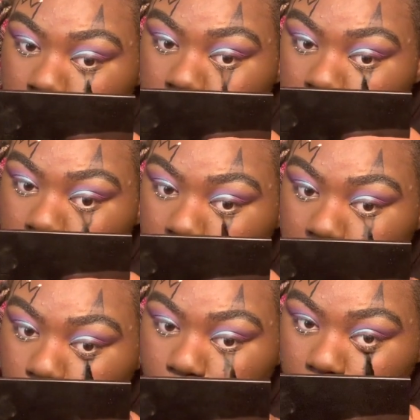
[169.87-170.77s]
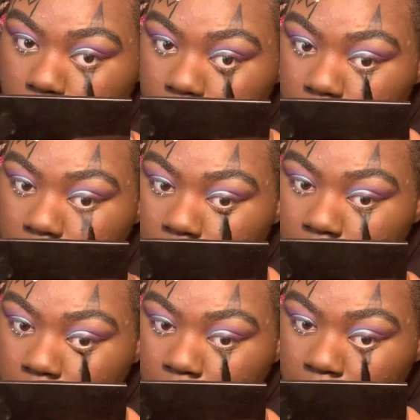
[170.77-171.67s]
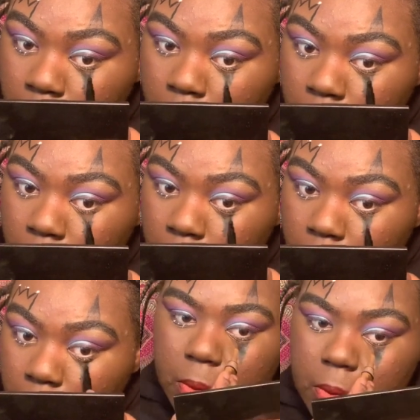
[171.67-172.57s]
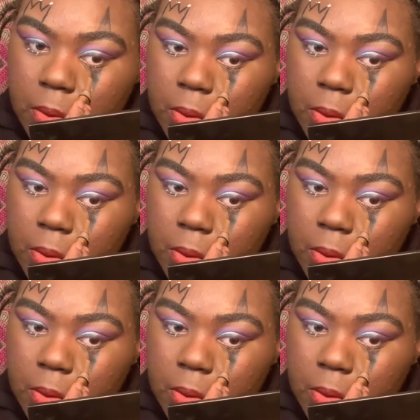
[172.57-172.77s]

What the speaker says: I know that's right. Girl, yes.